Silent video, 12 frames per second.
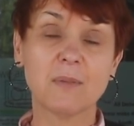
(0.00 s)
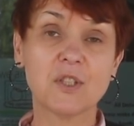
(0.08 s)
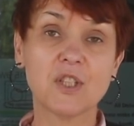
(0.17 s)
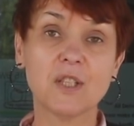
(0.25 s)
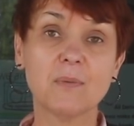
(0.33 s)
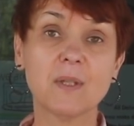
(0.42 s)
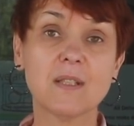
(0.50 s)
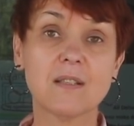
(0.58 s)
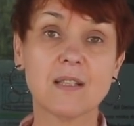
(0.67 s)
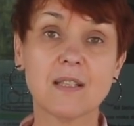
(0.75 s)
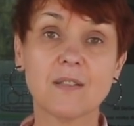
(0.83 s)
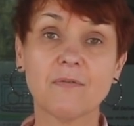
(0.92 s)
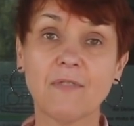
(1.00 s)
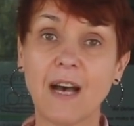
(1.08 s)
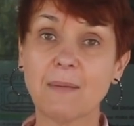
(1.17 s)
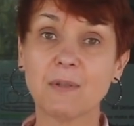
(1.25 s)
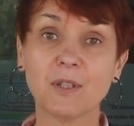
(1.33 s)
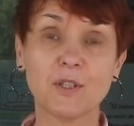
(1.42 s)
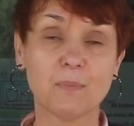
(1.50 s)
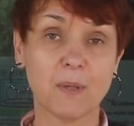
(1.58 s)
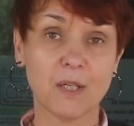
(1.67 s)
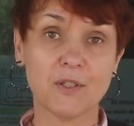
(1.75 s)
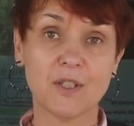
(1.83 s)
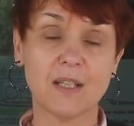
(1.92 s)
but she was this fabulous
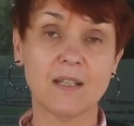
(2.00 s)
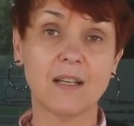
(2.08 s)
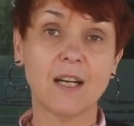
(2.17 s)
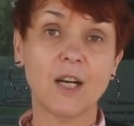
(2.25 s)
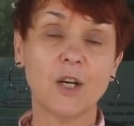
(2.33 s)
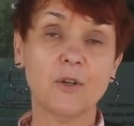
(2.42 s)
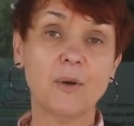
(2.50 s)
person